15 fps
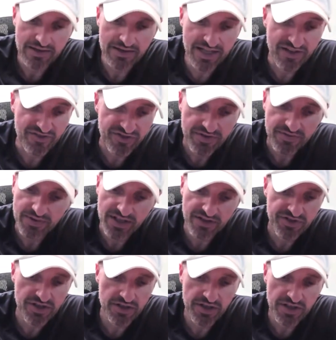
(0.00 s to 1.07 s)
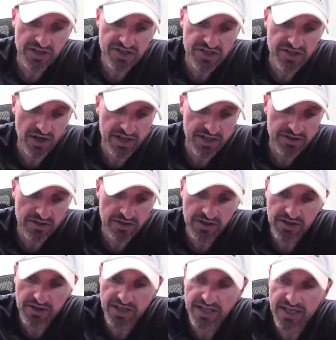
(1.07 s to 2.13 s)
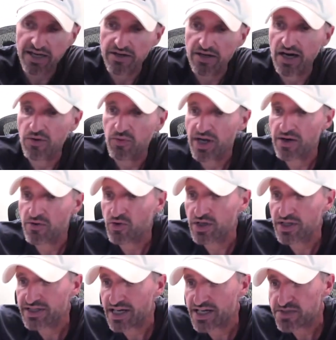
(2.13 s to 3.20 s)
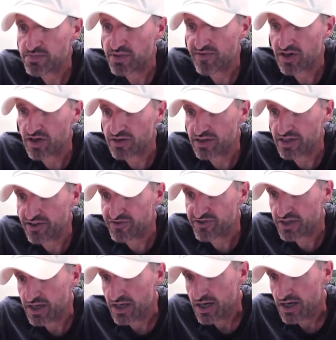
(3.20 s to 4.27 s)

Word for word: Lyft, Lyft is starting to look good again. Uh, we had a really nice pivot on Lyft